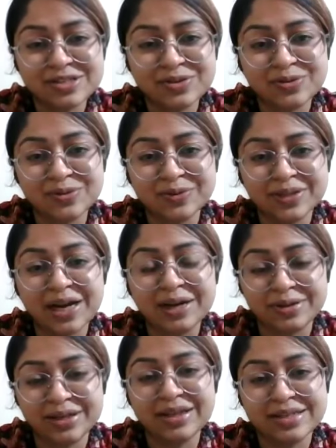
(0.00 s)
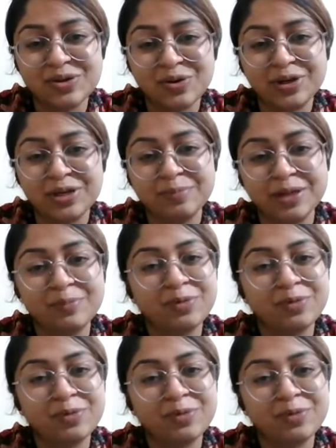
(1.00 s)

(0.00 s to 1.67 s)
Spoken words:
So that is not a big